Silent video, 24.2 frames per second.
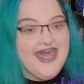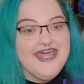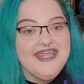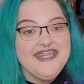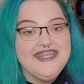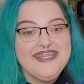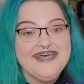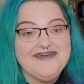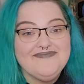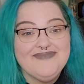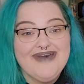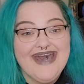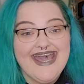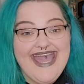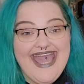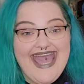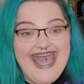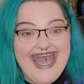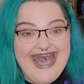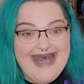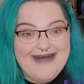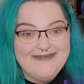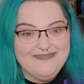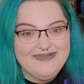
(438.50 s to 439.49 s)
that my
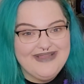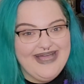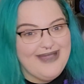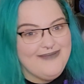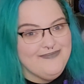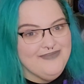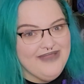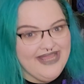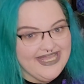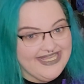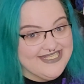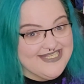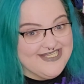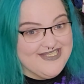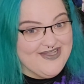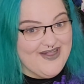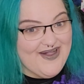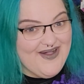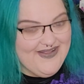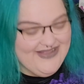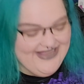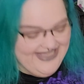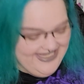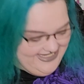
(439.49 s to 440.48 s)
I'm like
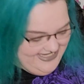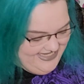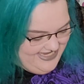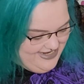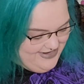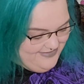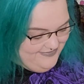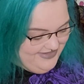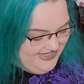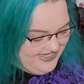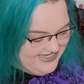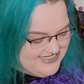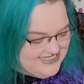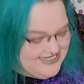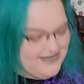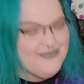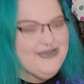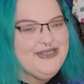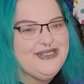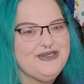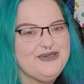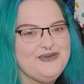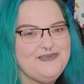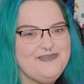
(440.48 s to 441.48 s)
stalling here because
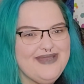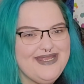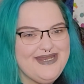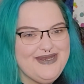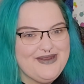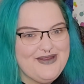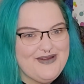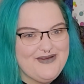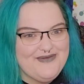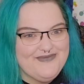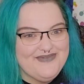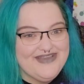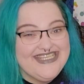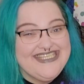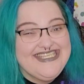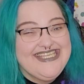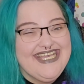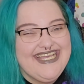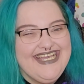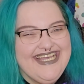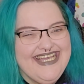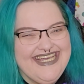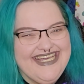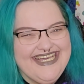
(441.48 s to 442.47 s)
I'm a little bit nervous,
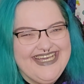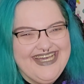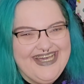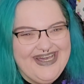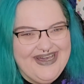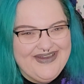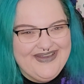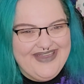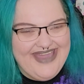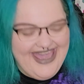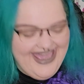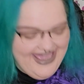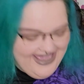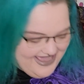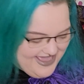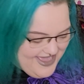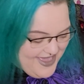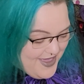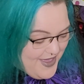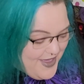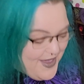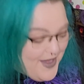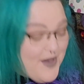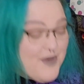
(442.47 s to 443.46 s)
okay?
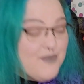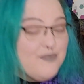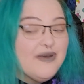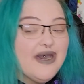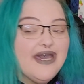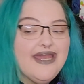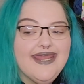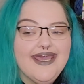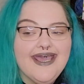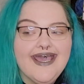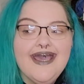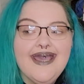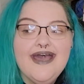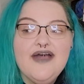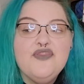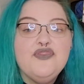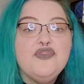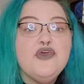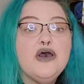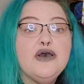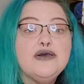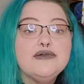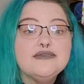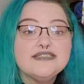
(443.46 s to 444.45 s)
But
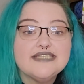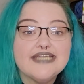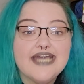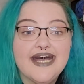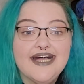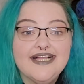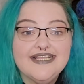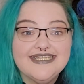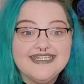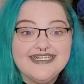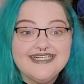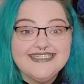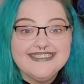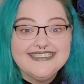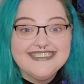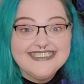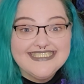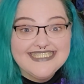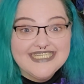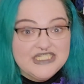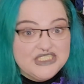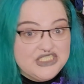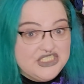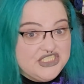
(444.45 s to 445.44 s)
those colors
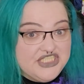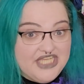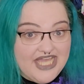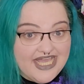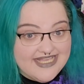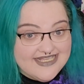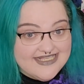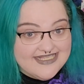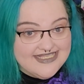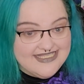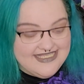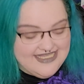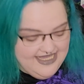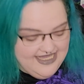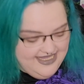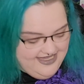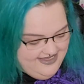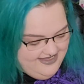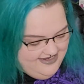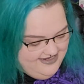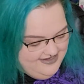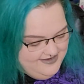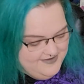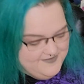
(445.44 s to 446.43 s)

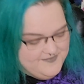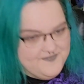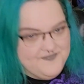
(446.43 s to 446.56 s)
suggested